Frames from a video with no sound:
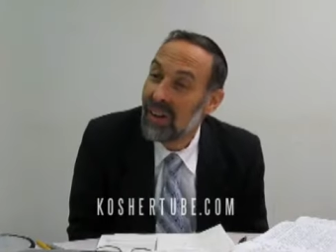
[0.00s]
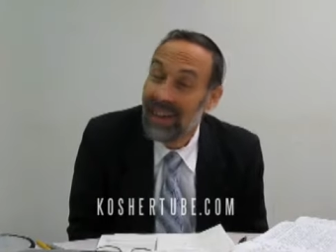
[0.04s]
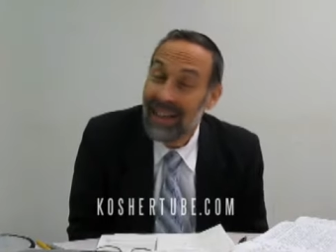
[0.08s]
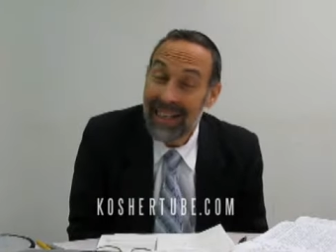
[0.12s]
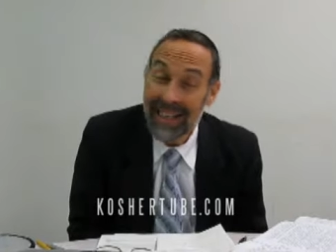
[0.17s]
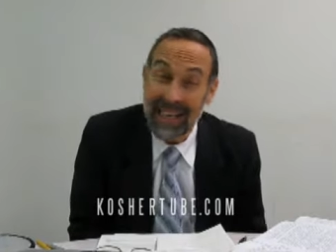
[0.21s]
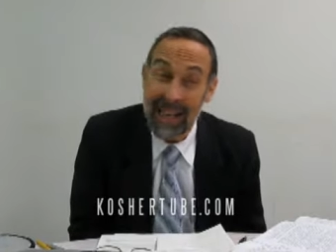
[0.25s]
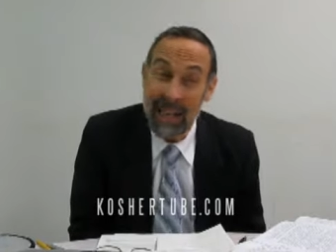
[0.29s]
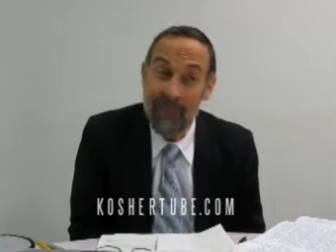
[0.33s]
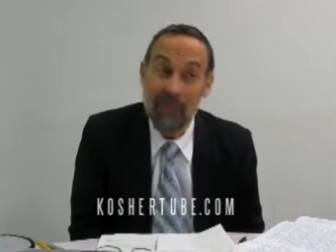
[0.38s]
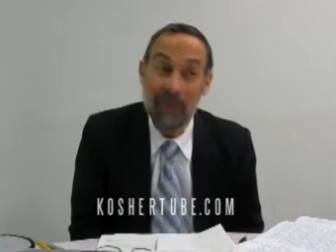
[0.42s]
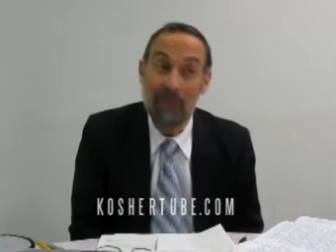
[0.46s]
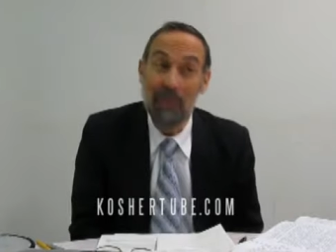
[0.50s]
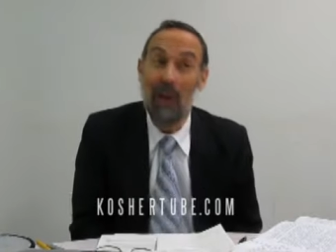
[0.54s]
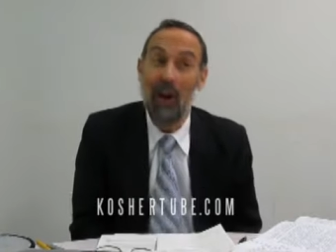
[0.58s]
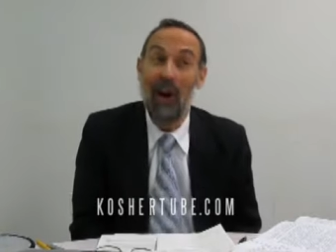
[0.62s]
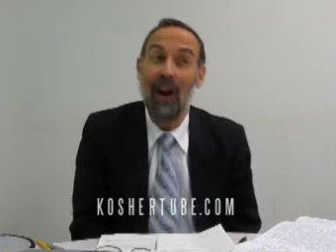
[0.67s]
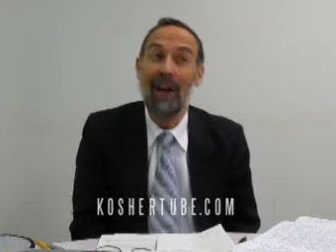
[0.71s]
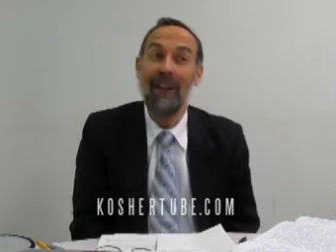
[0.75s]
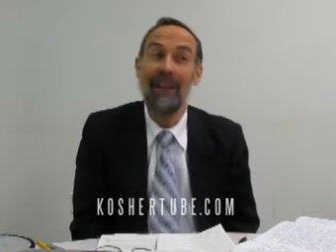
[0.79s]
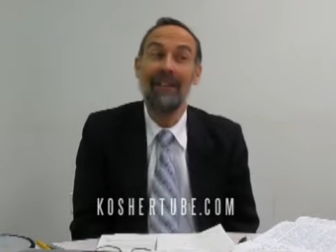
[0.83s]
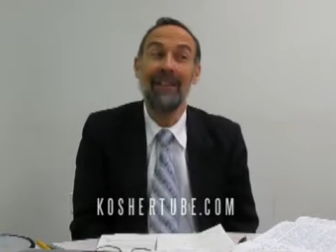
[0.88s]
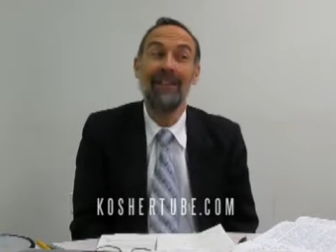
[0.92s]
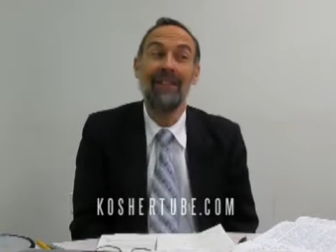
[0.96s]
keep in
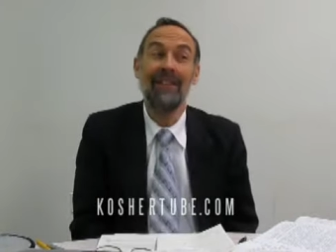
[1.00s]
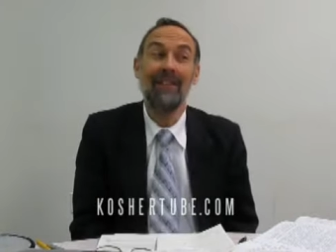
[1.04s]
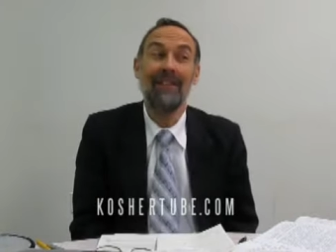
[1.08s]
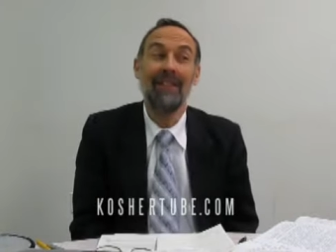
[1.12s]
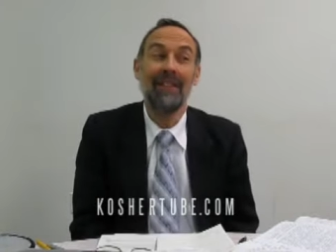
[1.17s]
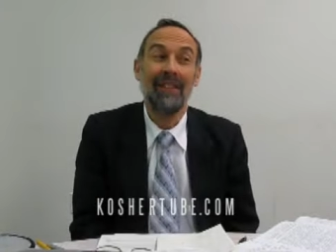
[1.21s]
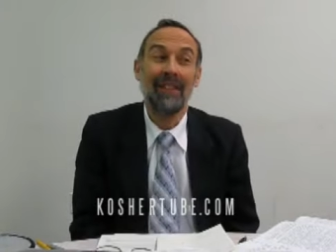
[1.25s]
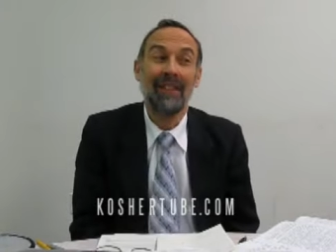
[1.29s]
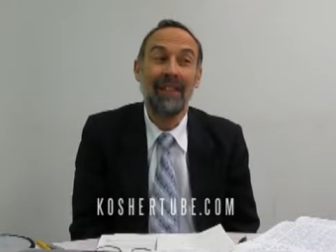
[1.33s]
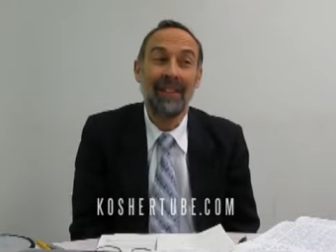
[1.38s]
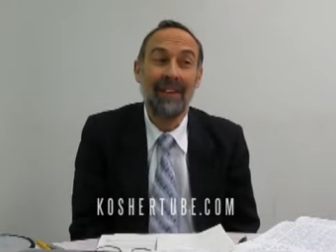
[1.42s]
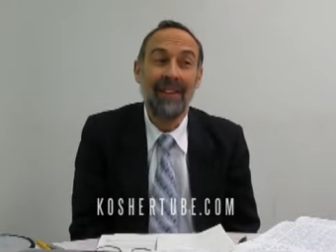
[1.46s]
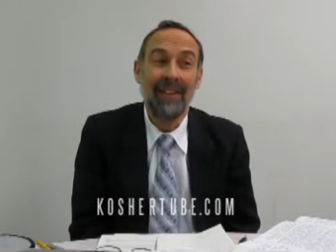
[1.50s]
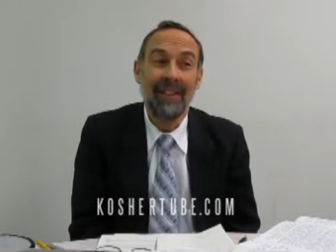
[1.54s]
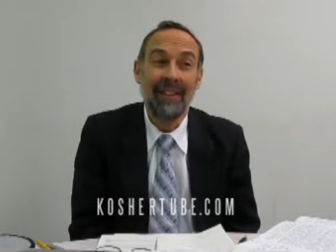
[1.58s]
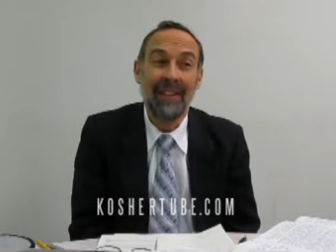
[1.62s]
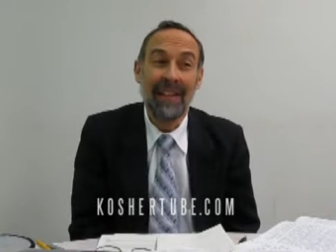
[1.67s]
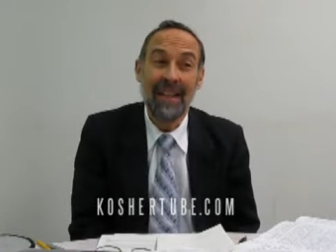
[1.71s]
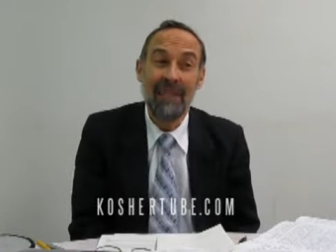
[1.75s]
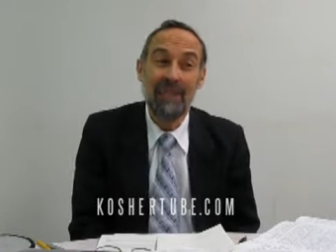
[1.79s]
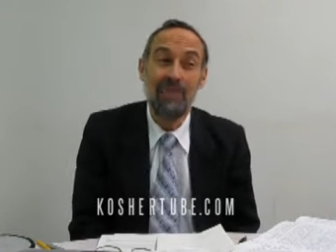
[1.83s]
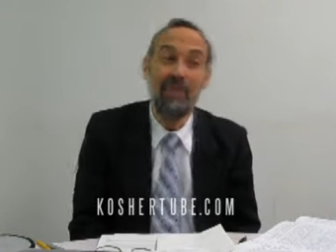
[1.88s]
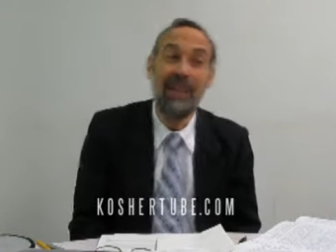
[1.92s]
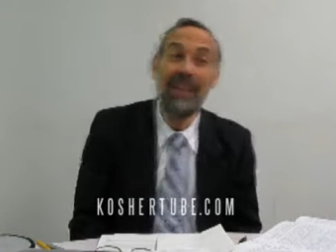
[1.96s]
mind
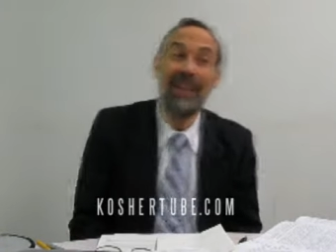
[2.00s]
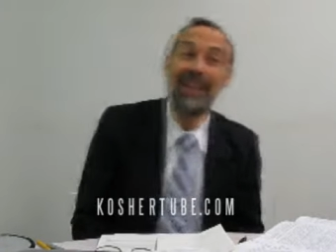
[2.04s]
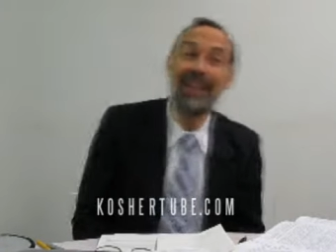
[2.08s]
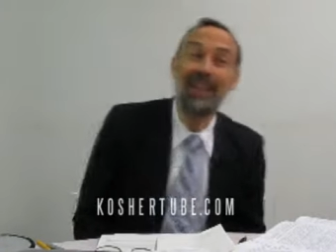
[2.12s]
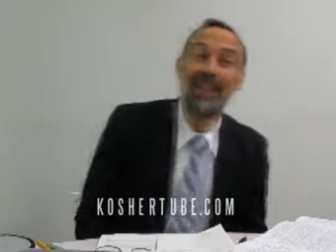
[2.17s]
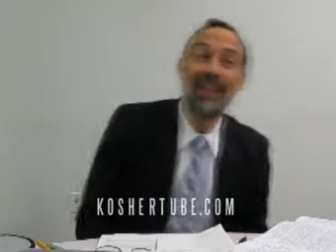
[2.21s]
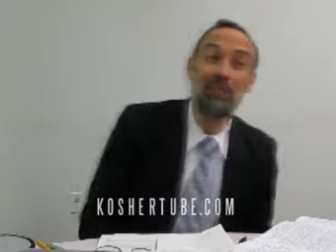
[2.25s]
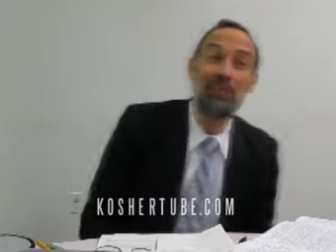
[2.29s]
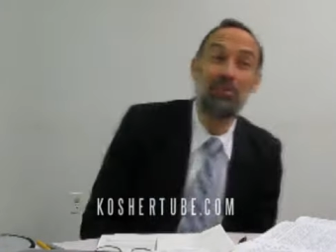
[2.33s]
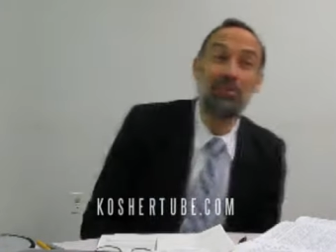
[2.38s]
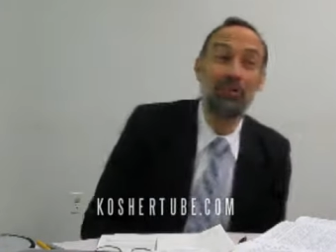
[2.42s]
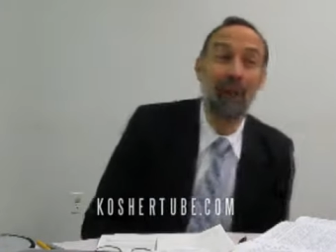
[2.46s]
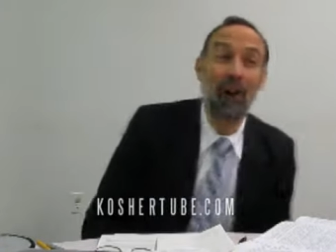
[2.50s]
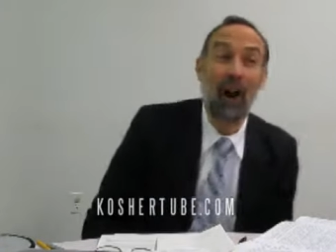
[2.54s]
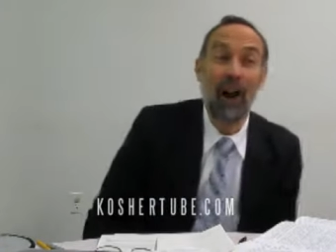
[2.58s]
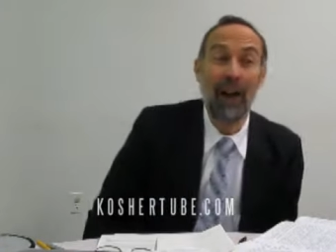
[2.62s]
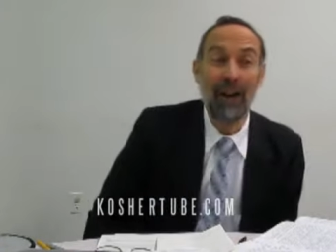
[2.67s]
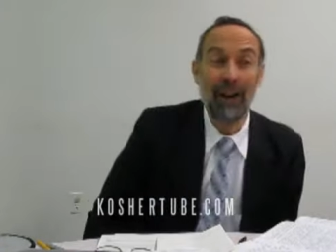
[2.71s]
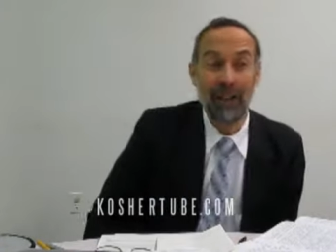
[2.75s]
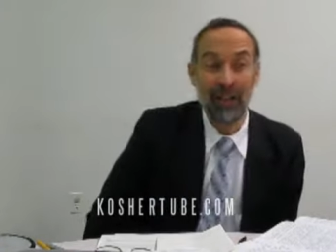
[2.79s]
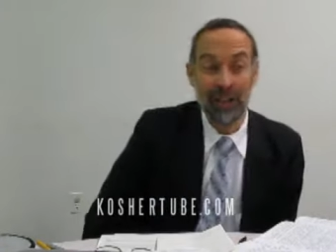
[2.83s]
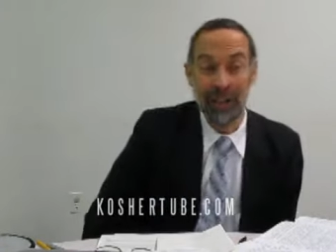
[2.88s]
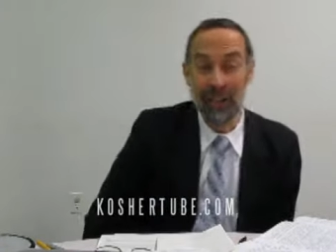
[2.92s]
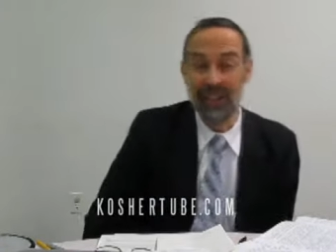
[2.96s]
that immediately
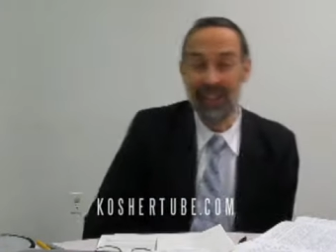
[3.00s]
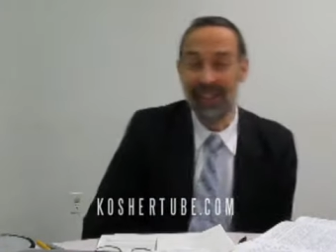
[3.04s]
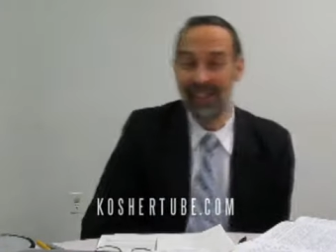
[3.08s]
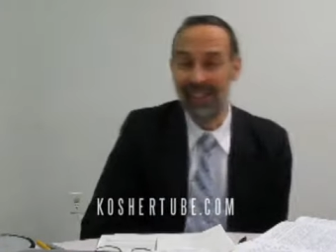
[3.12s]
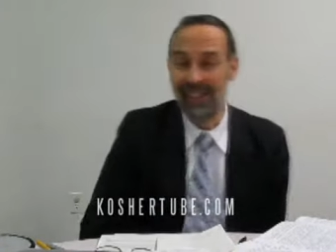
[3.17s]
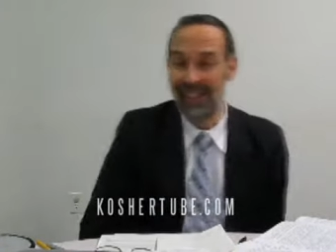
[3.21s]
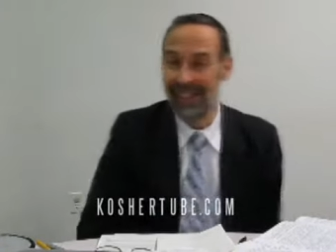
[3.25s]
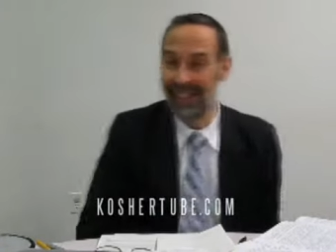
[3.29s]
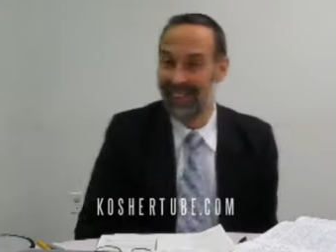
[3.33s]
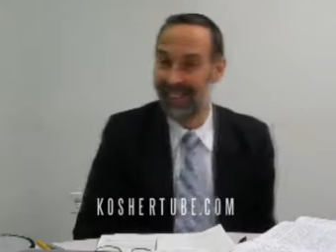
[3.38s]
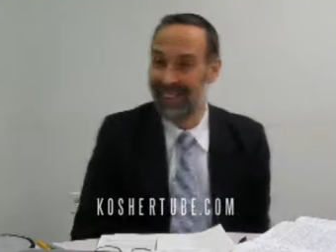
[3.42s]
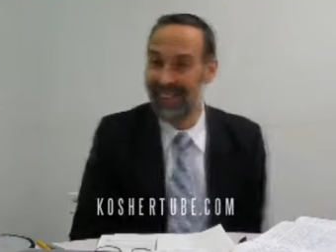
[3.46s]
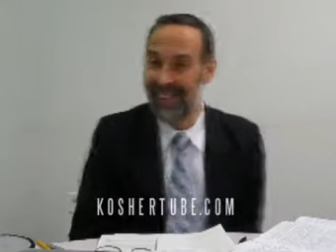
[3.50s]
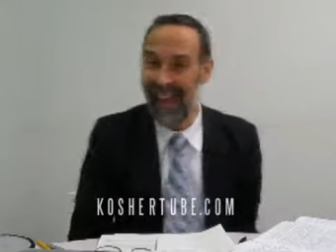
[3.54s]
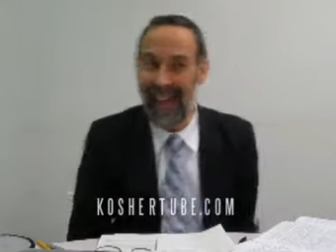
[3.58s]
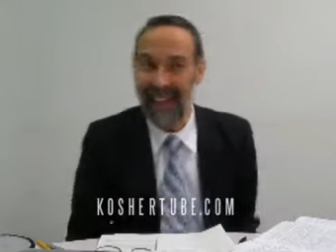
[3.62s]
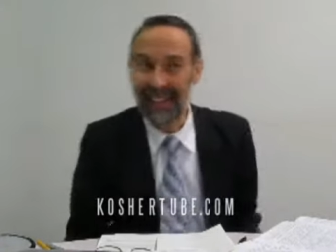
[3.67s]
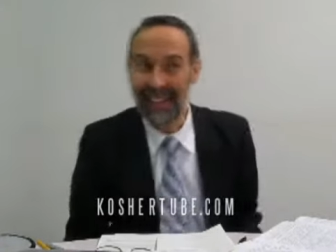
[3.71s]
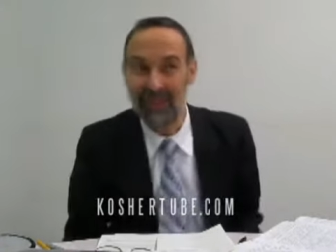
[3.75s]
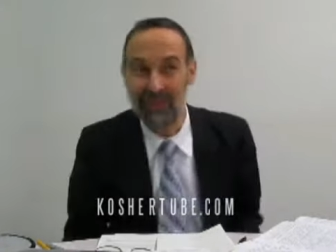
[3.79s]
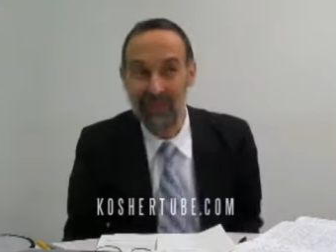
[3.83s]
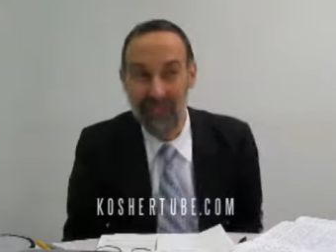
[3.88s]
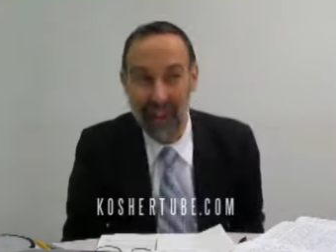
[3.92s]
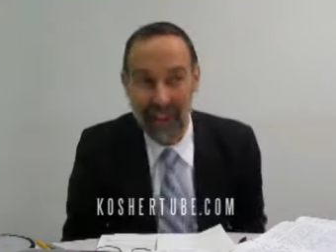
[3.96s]
prior, the, the
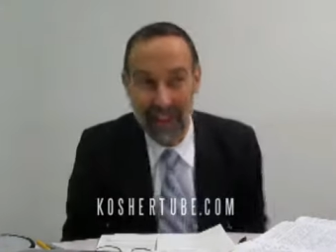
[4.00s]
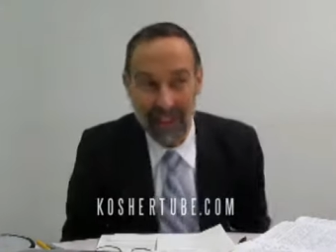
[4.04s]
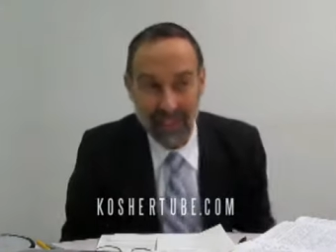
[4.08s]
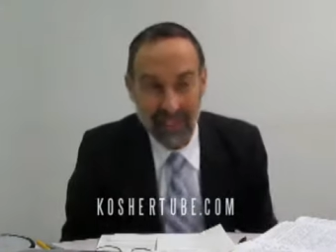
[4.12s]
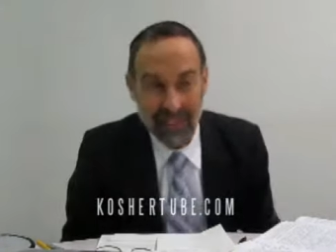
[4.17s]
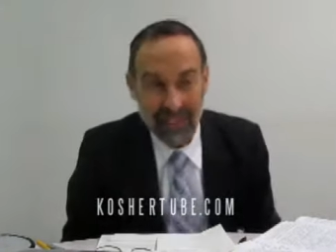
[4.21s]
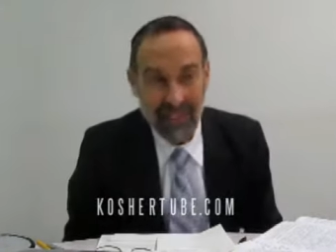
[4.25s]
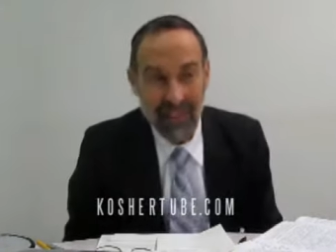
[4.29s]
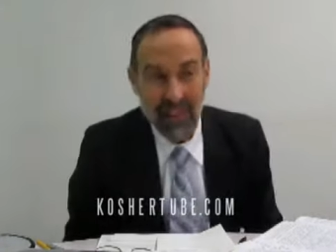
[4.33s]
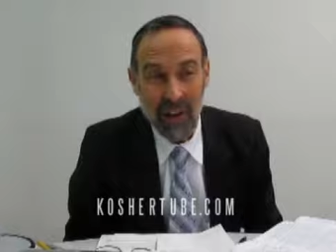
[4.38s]
exact event